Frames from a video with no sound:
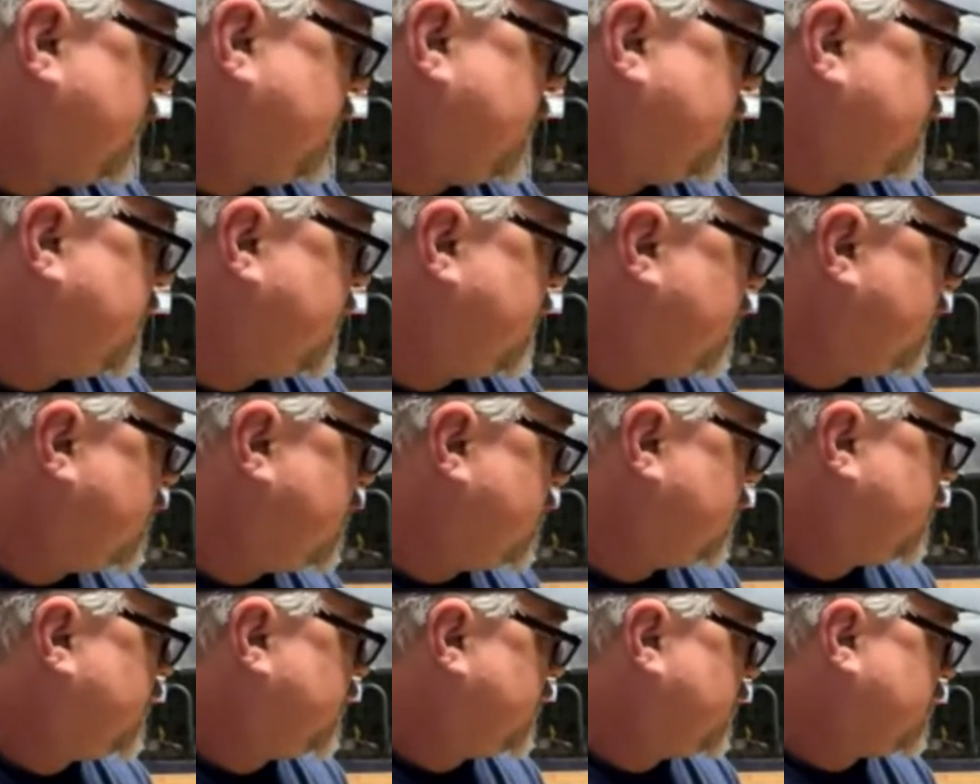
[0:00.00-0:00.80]

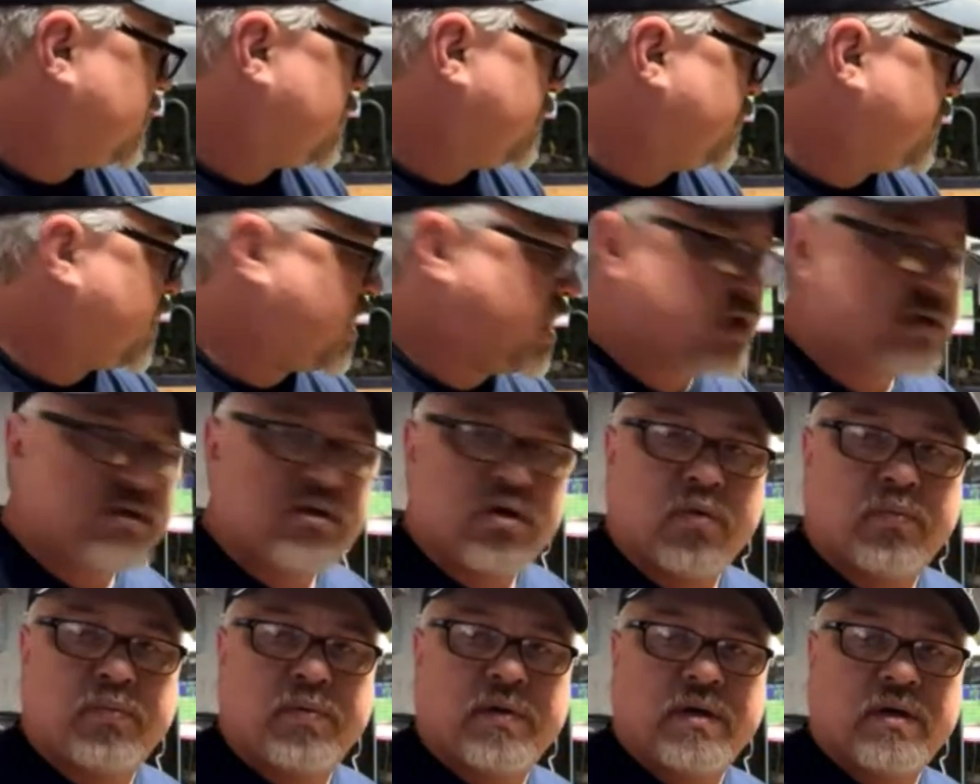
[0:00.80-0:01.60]
and get the box
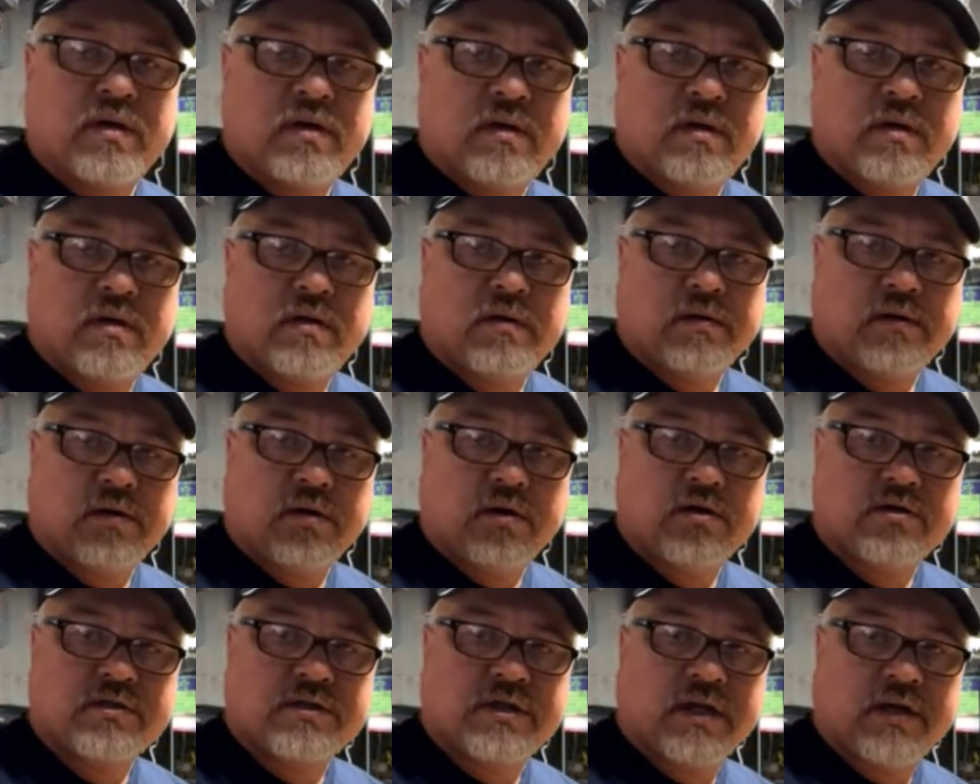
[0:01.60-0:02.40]
open.
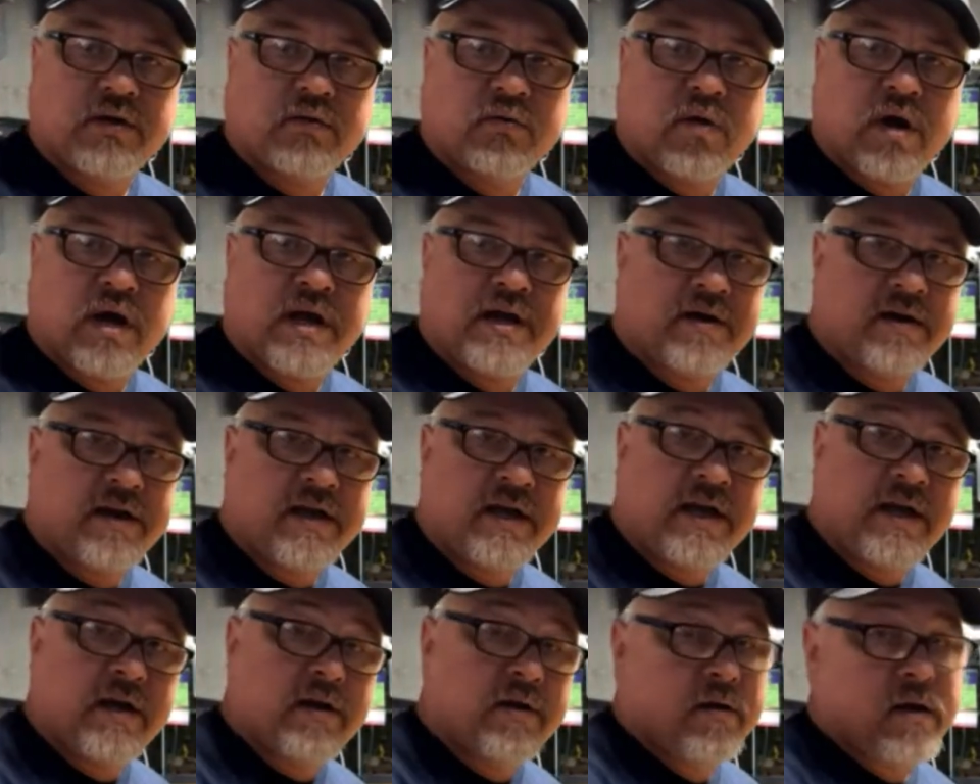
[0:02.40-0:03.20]
Erskine, while you're
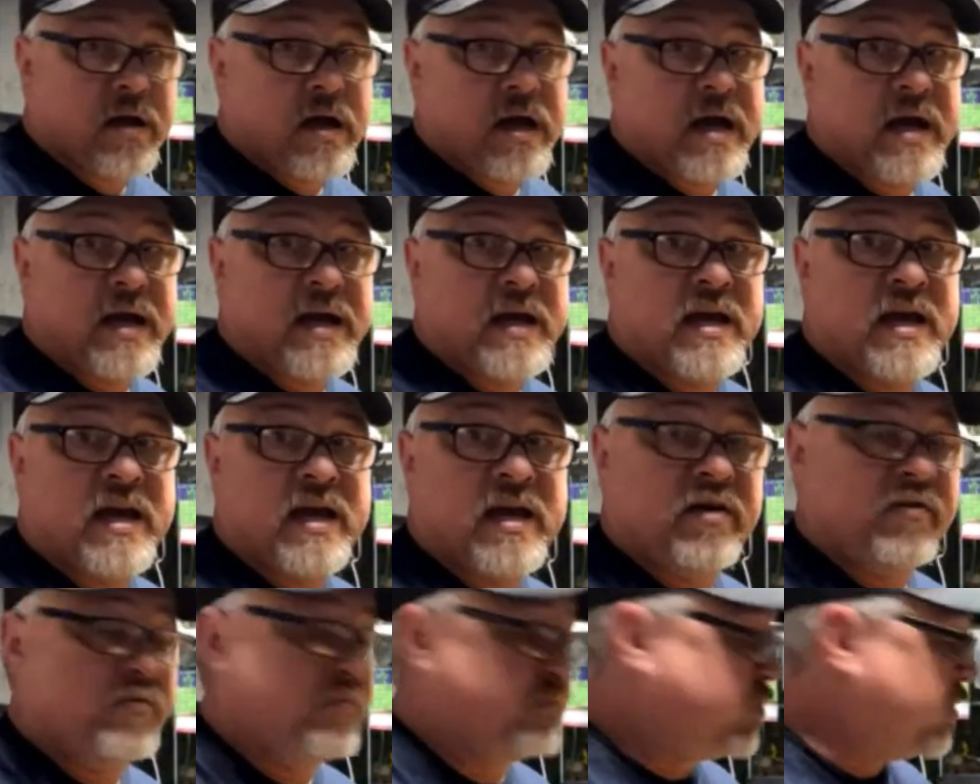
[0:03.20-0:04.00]
here, I
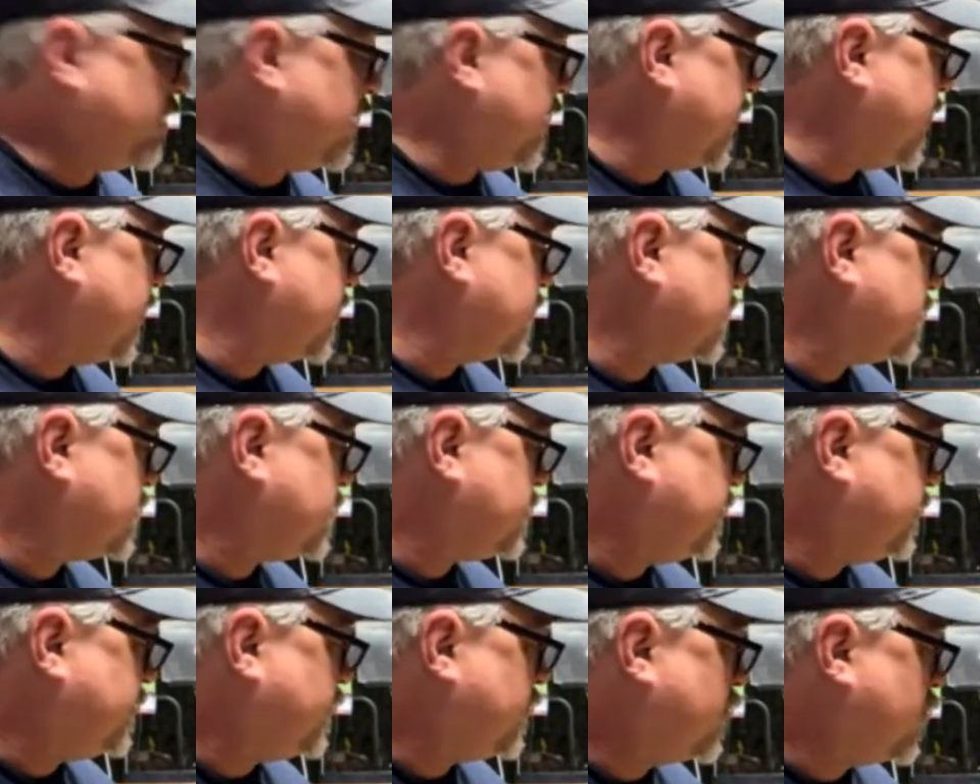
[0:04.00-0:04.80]
have
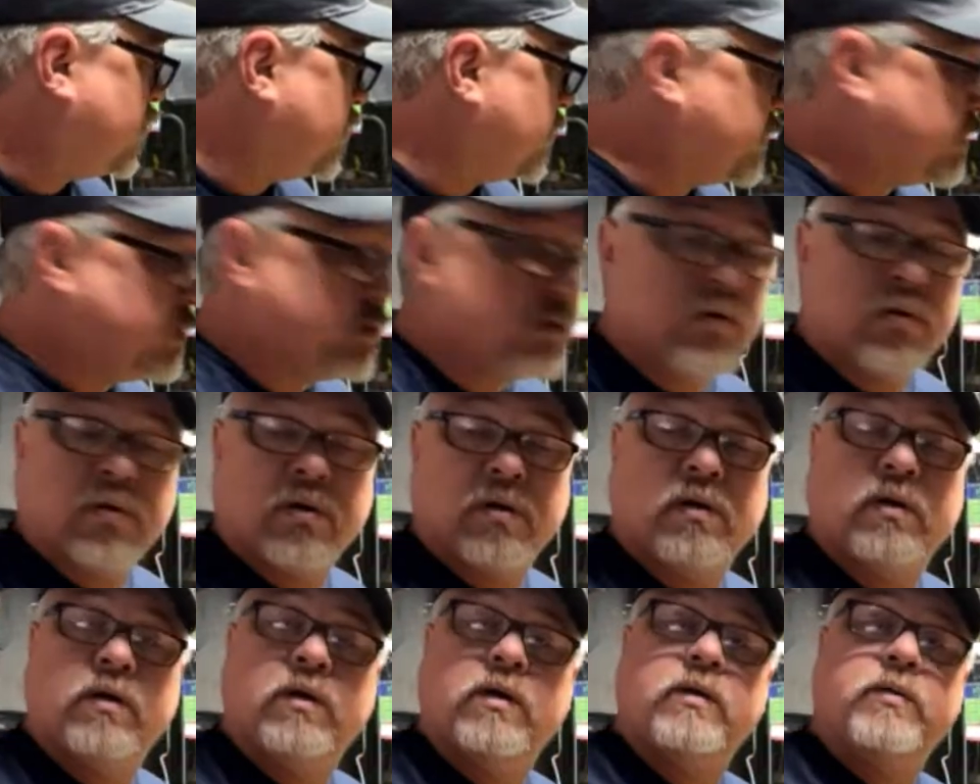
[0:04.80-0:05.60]
plants for
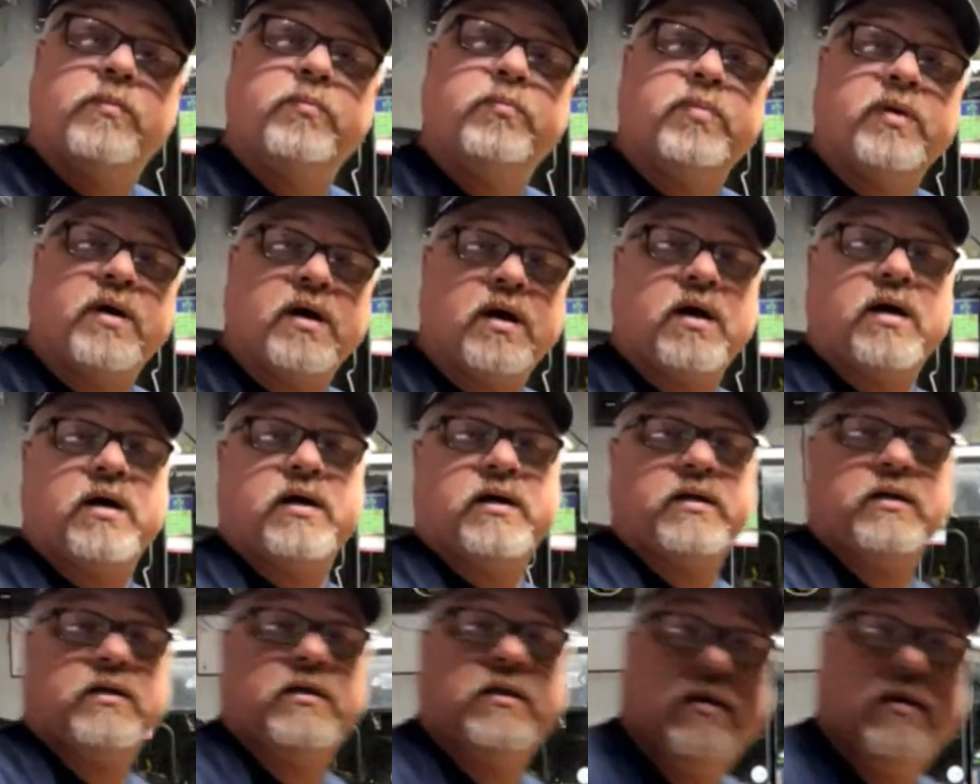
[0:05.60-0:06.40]
your pond.